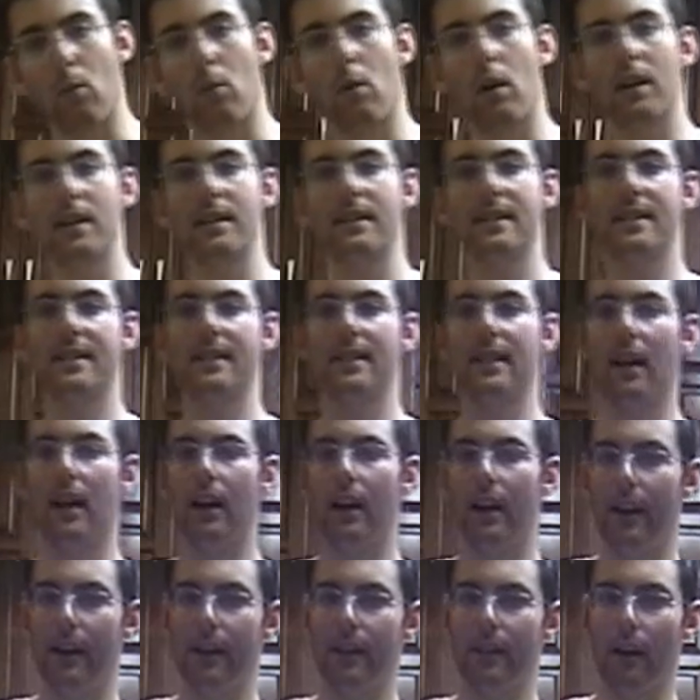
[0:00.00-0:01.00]
one
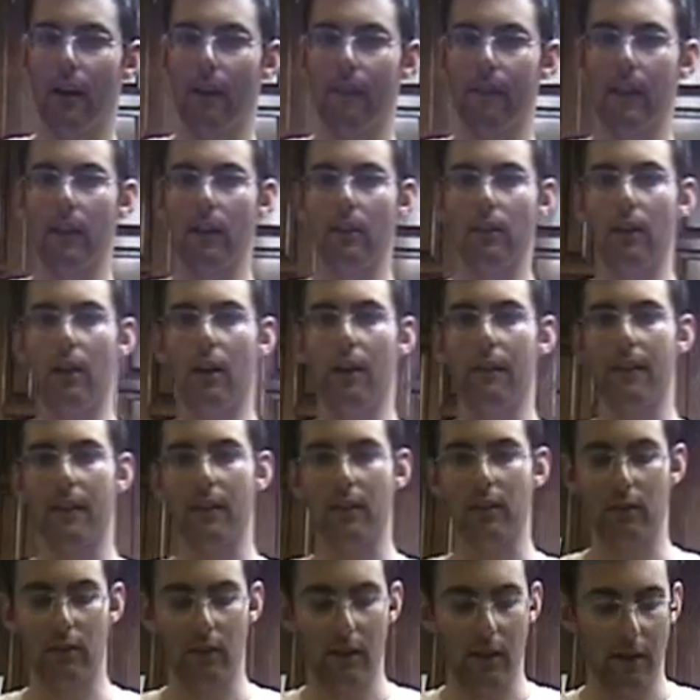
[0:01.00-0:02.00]
side of the
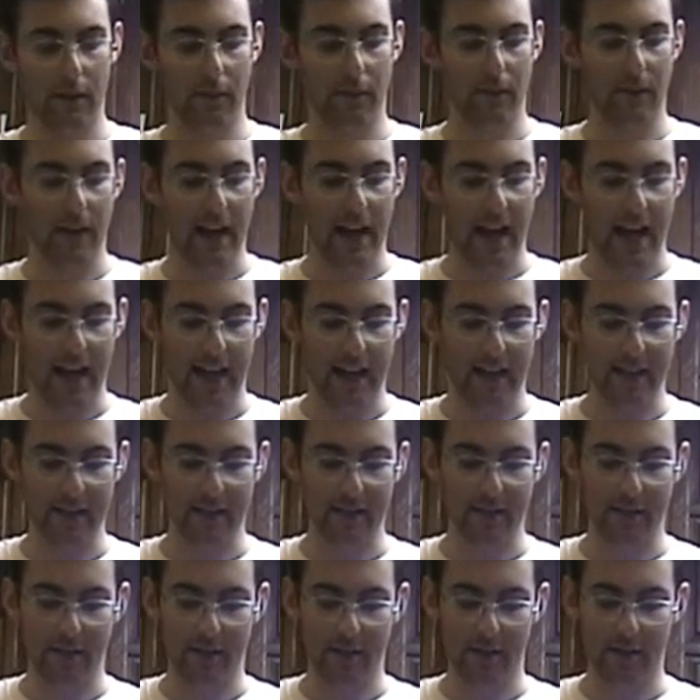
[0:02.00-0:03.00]
Lulav
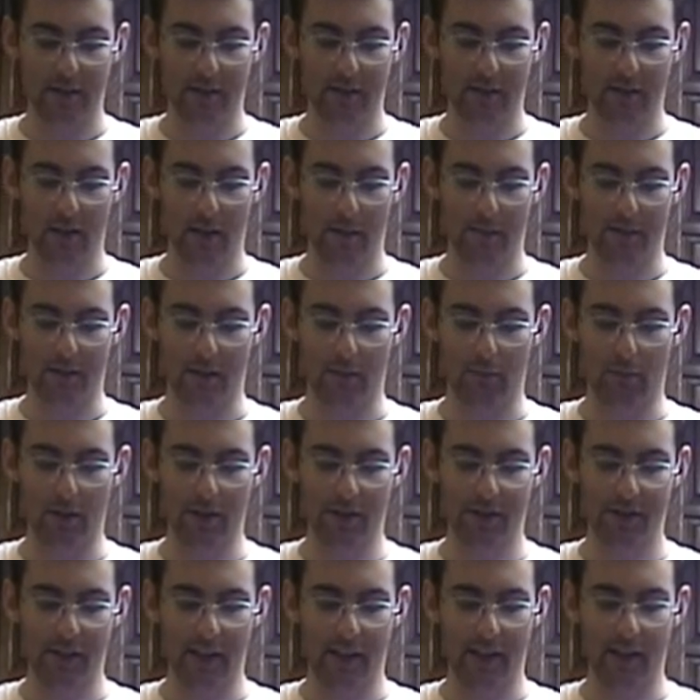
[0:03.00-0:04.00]
has,
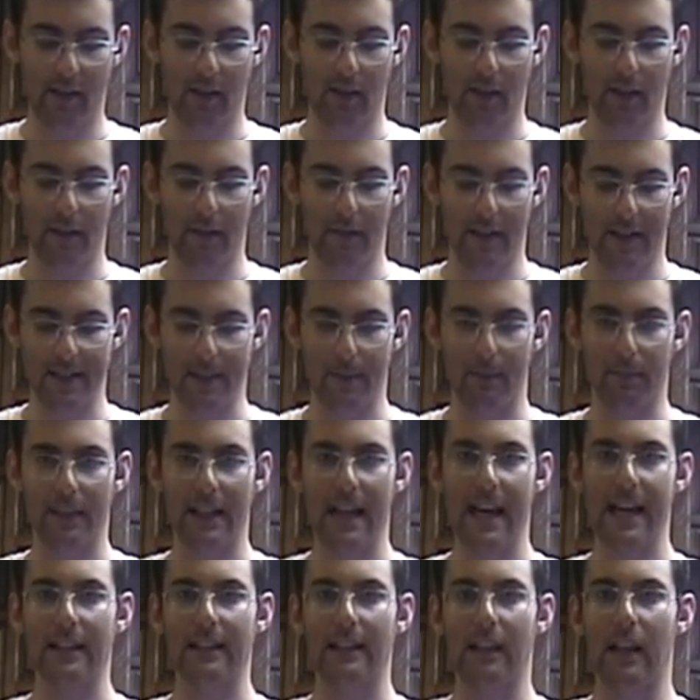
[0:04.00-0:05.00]
one side of the leaf has a
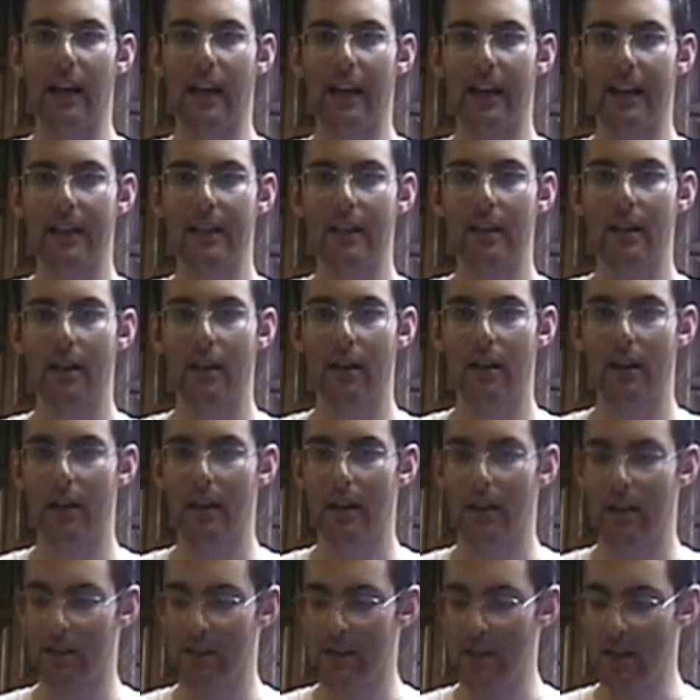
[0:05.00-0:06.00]
black line
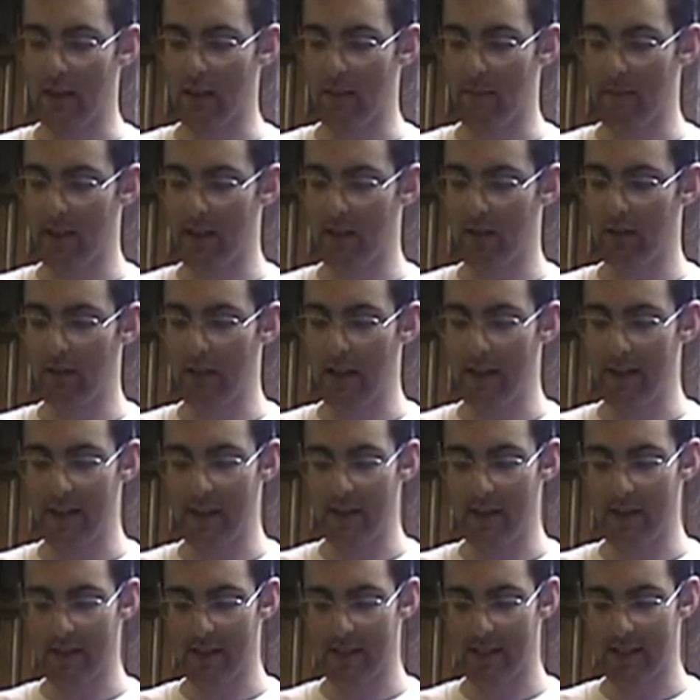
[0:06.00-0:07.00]
down the middle, and the
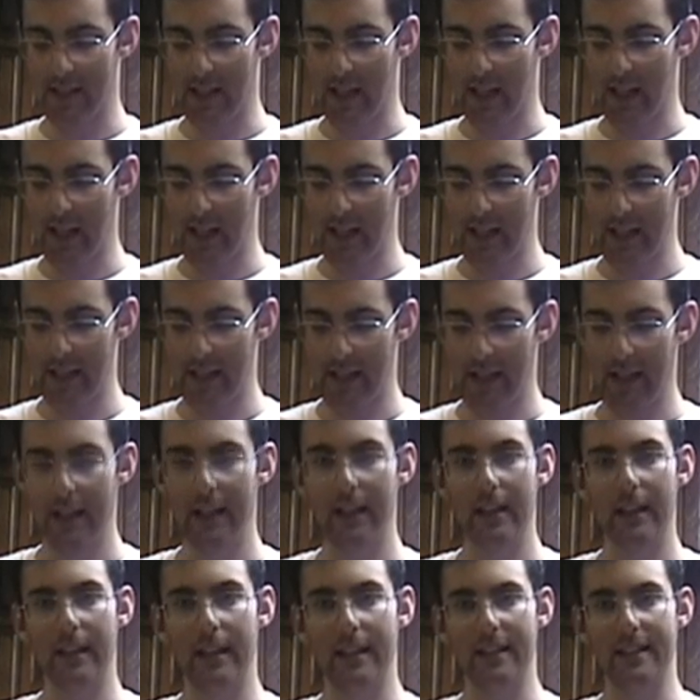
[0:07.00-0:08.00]
other side
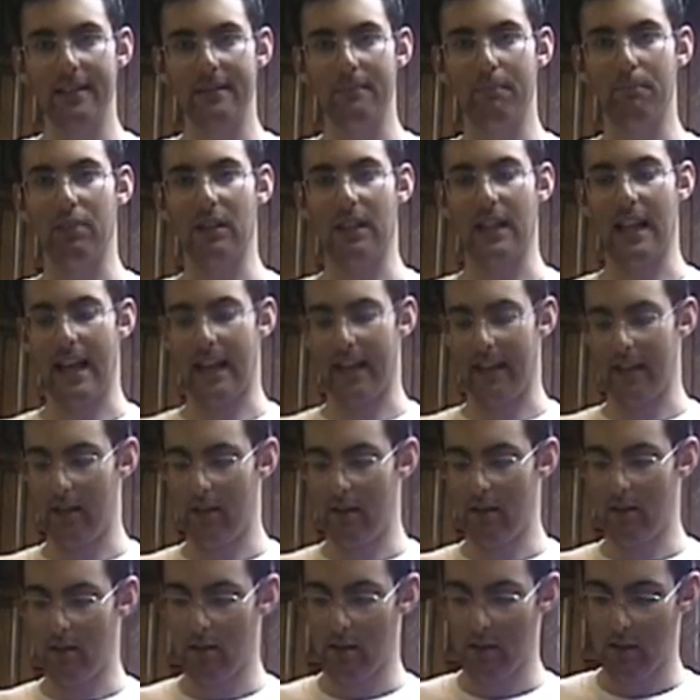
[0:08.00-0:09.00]
is
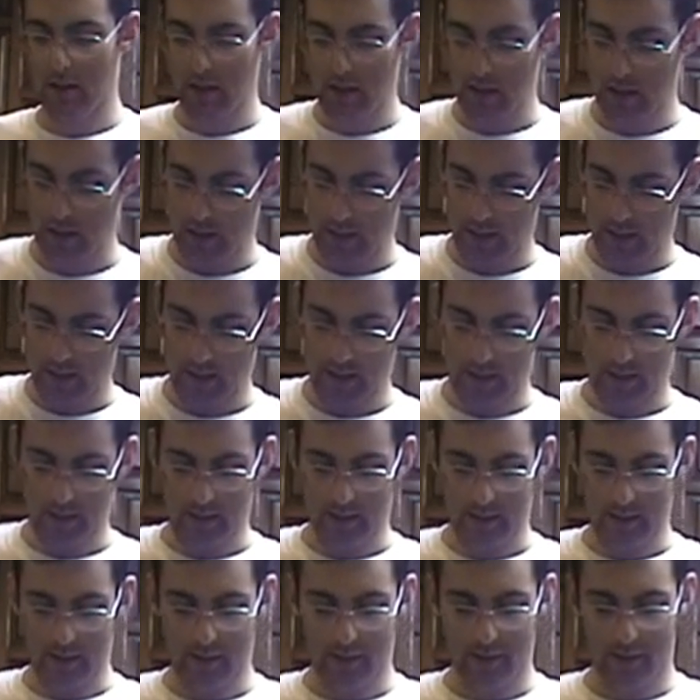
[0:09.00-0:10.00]
blank.
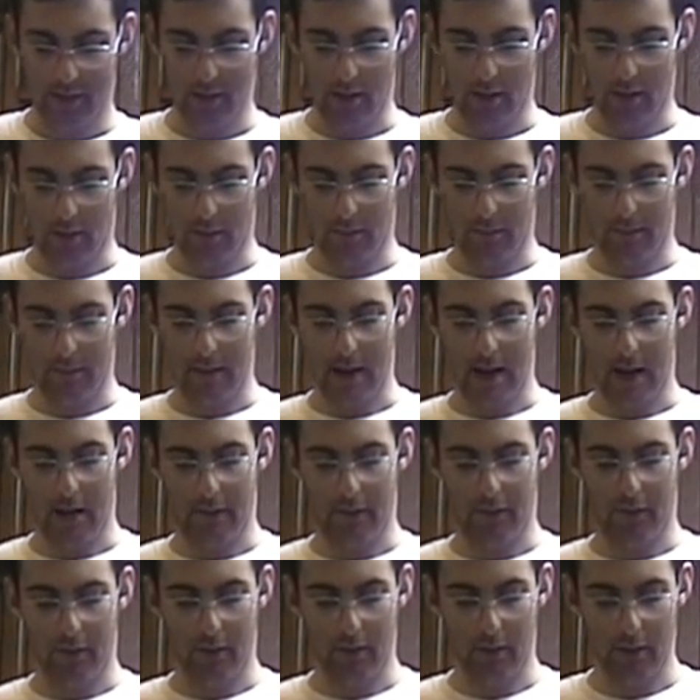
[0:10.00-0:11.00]
So now
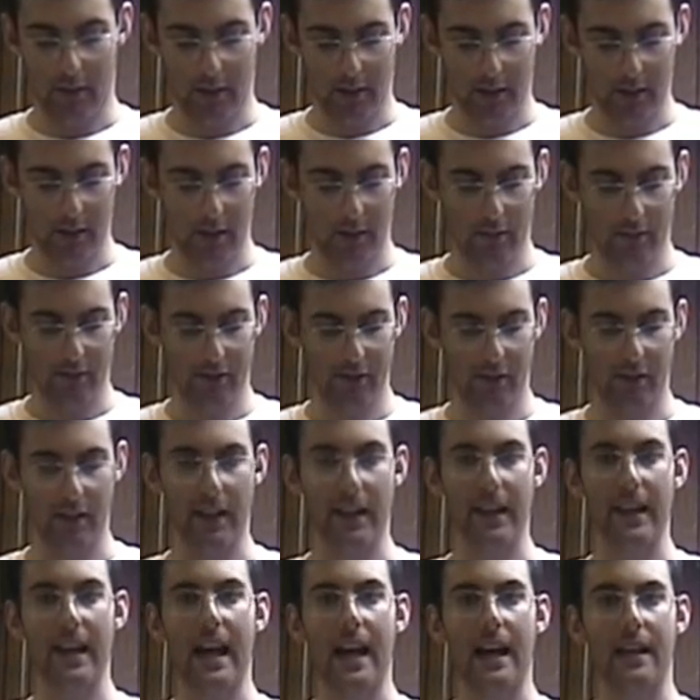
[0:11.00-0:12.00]
if you look
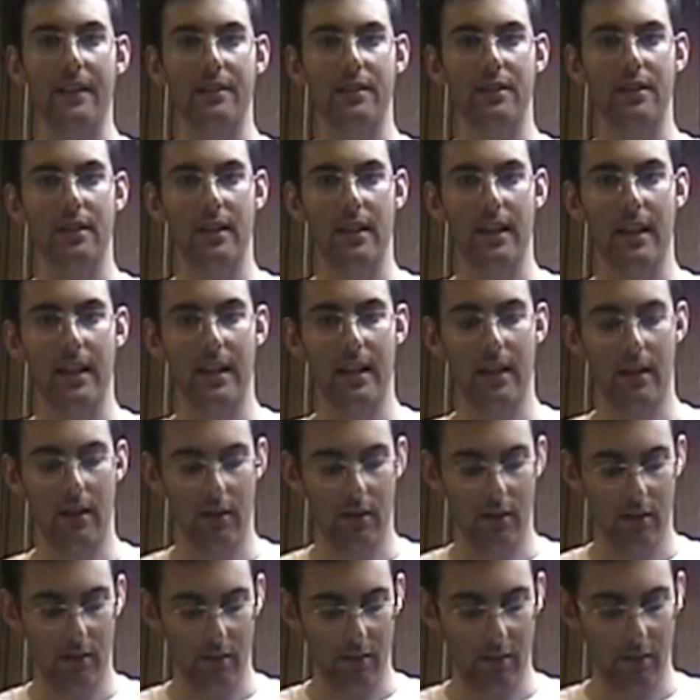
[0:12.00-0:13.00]
closely at the
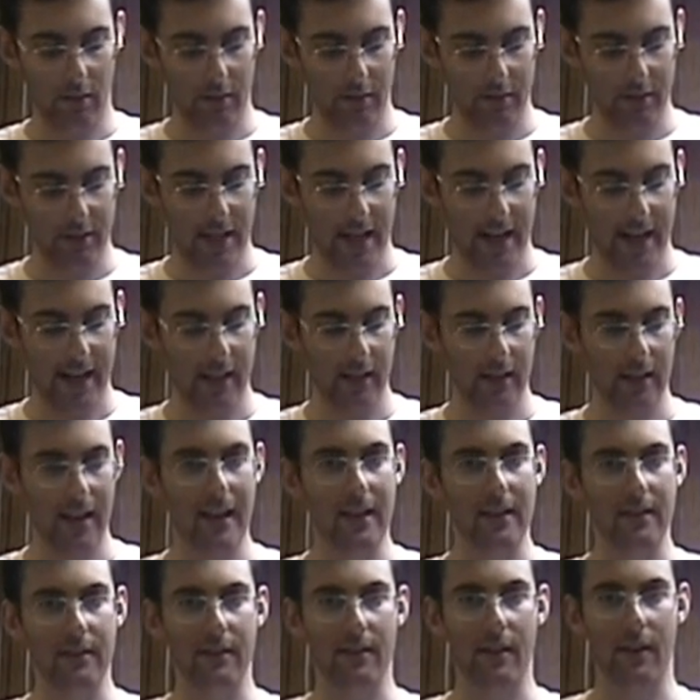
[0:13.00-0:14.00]
tail
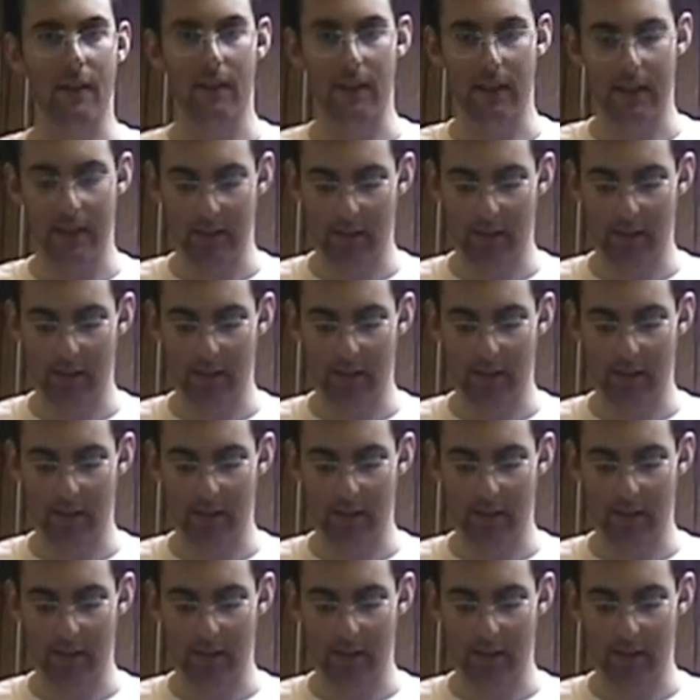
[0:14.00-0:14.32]
end of the